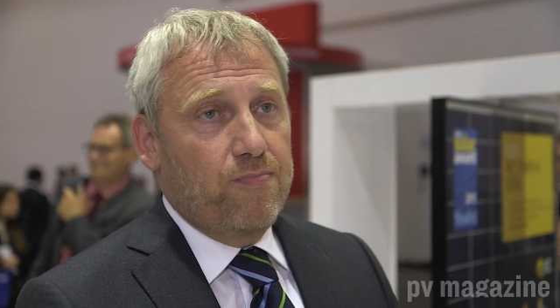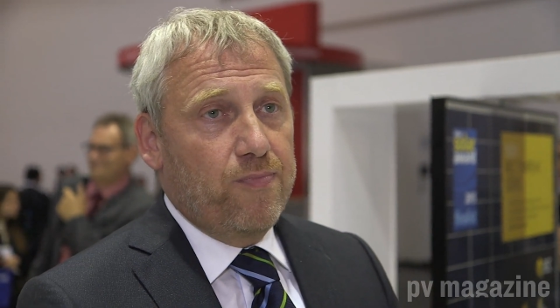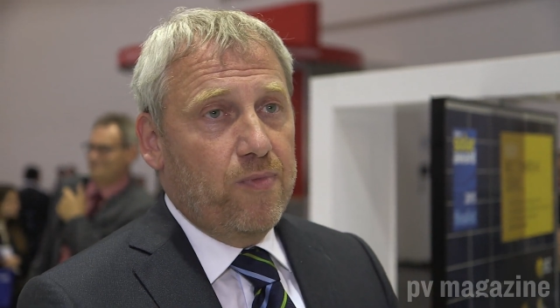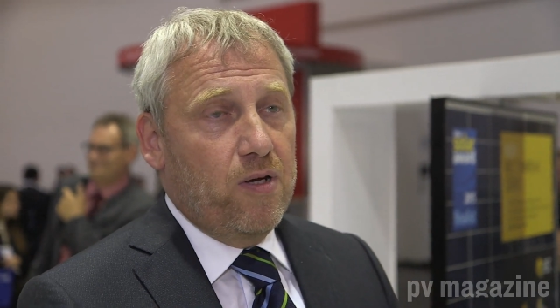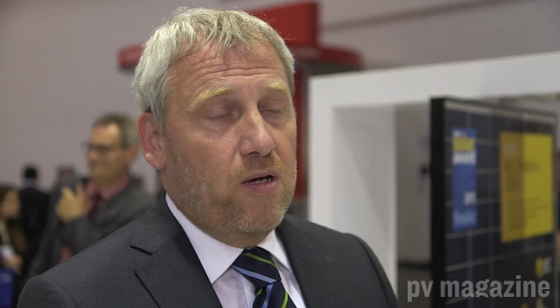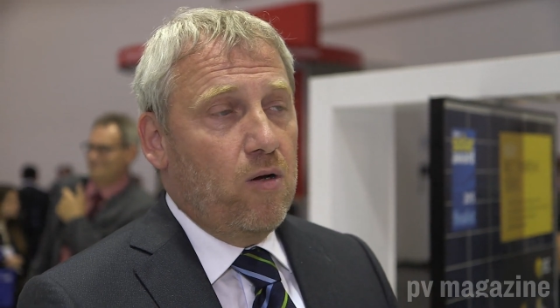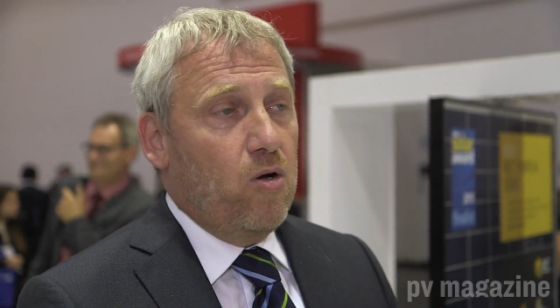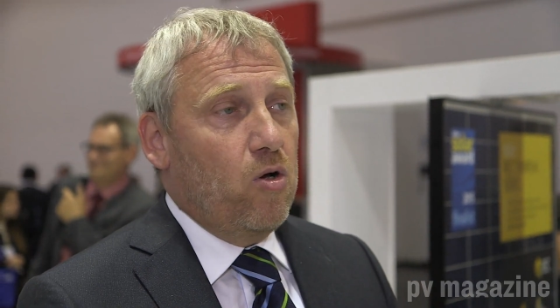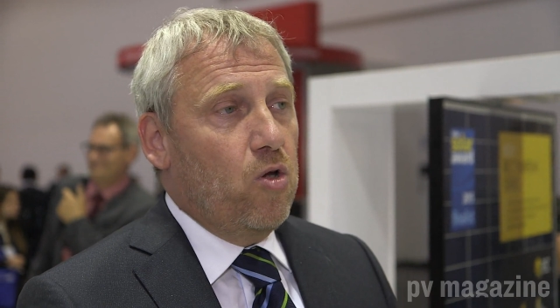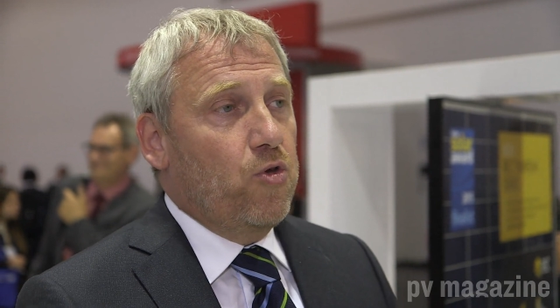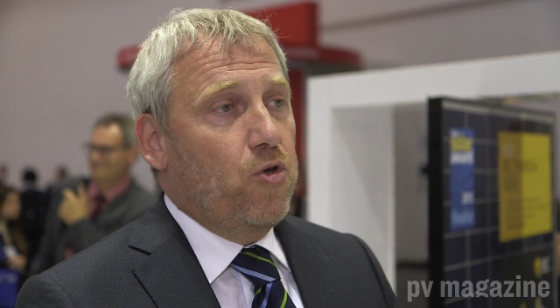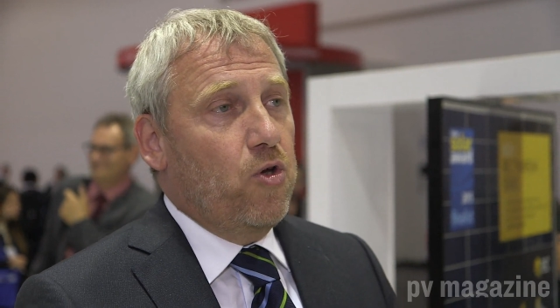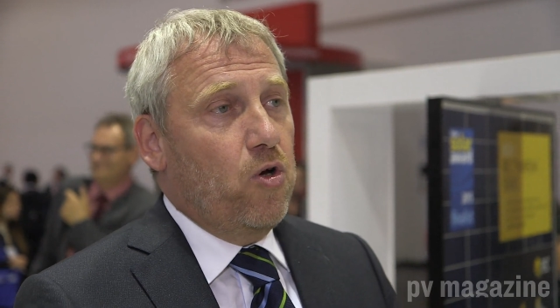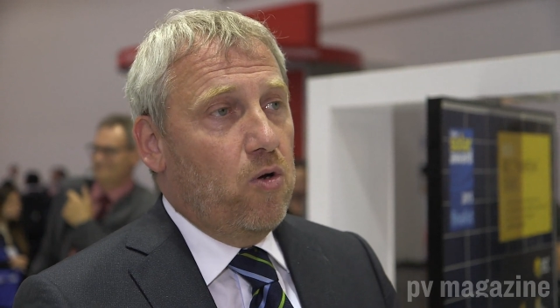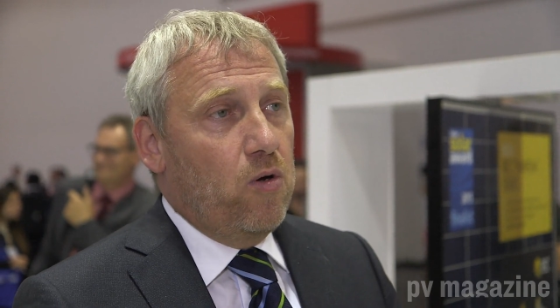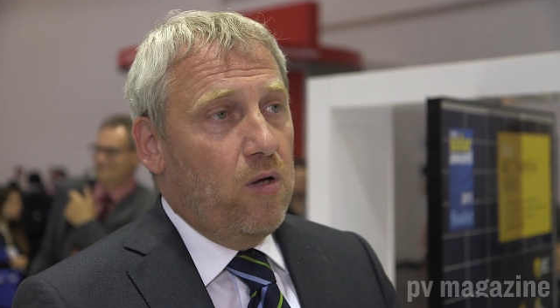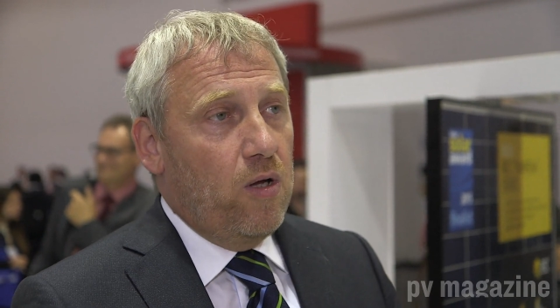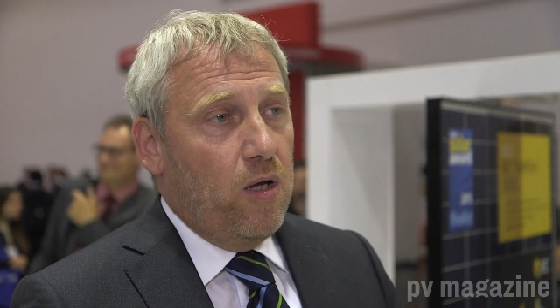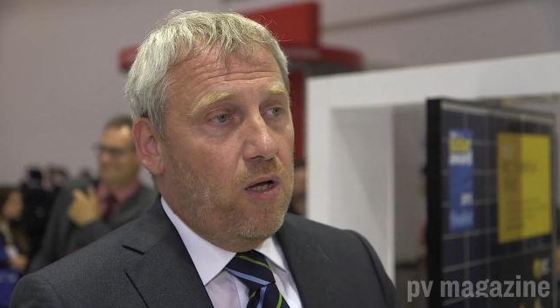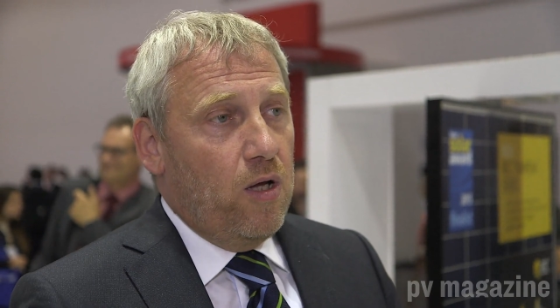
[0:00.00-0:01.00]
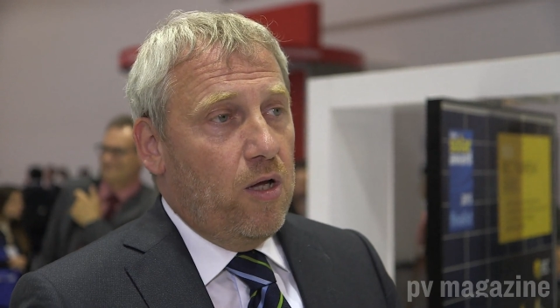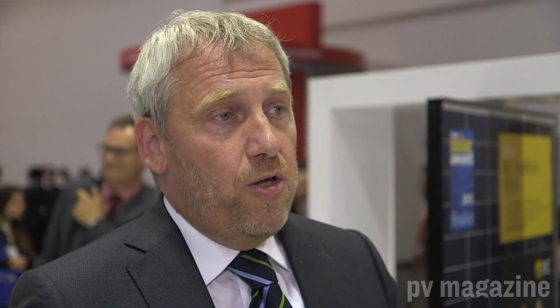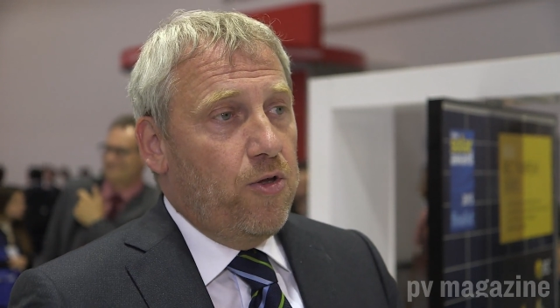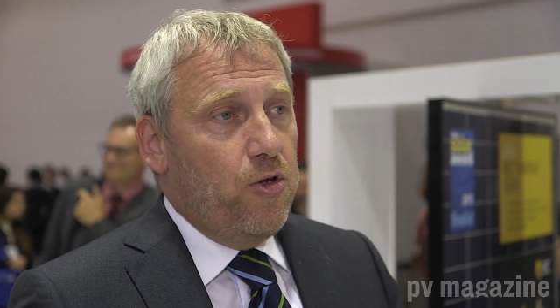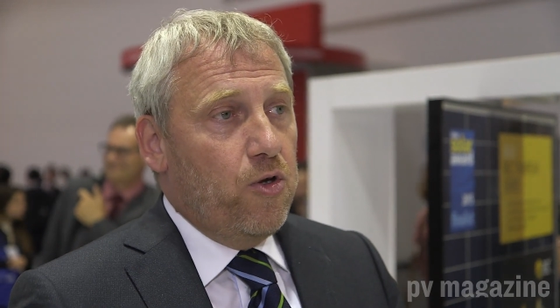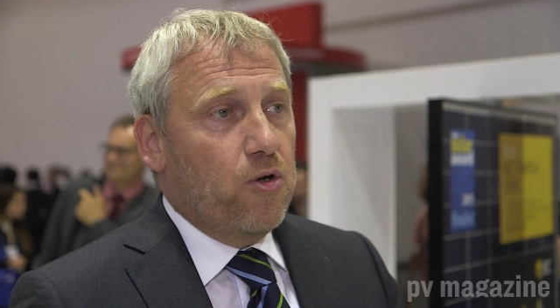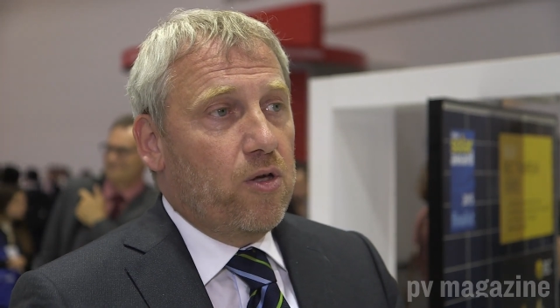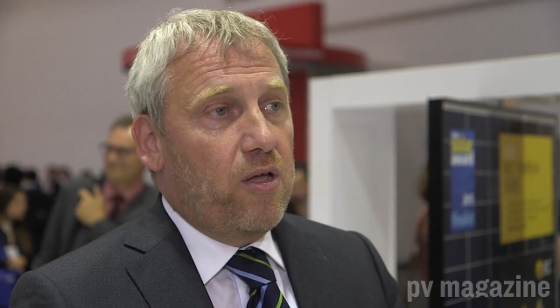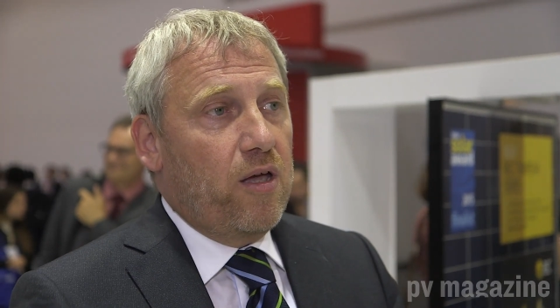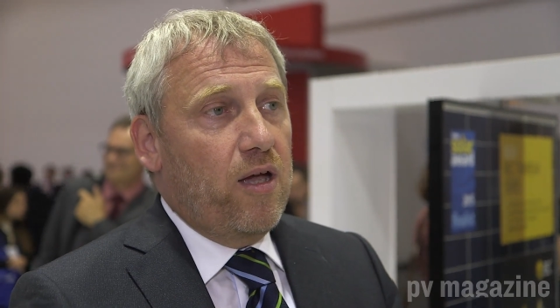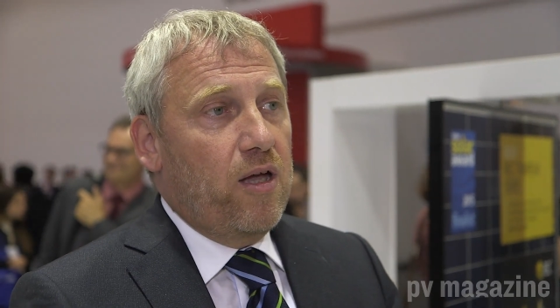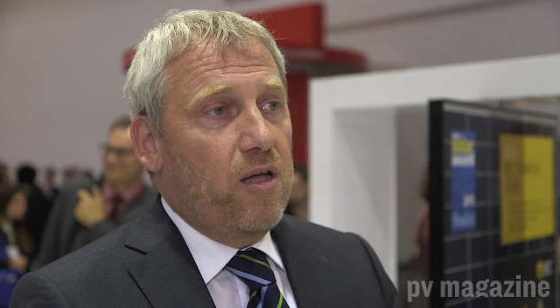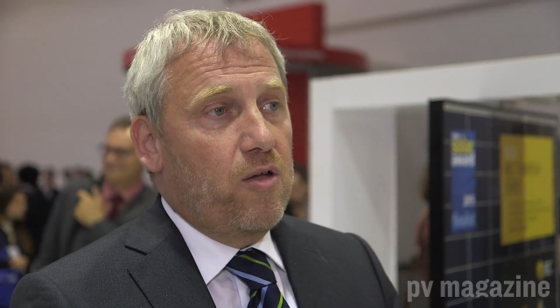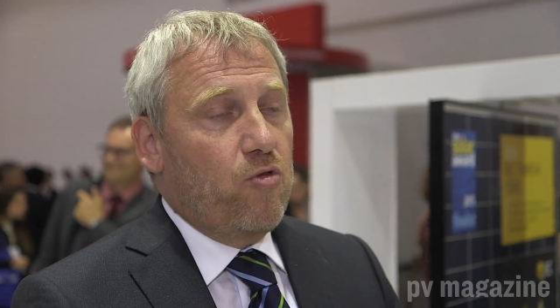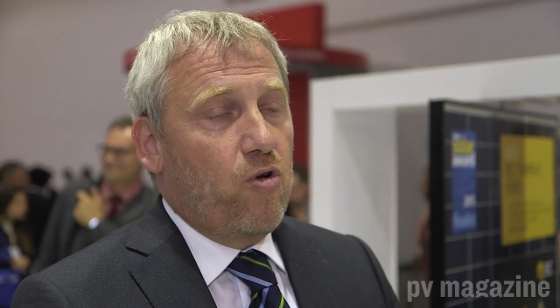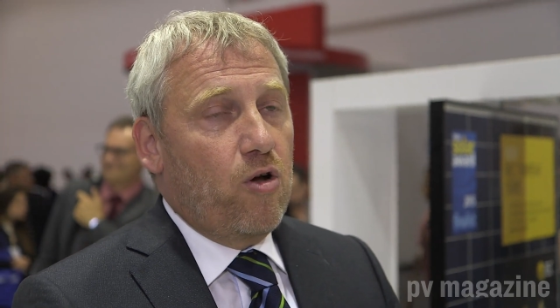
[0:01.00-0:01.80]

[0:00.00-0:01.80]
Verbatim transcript: Uh, although UK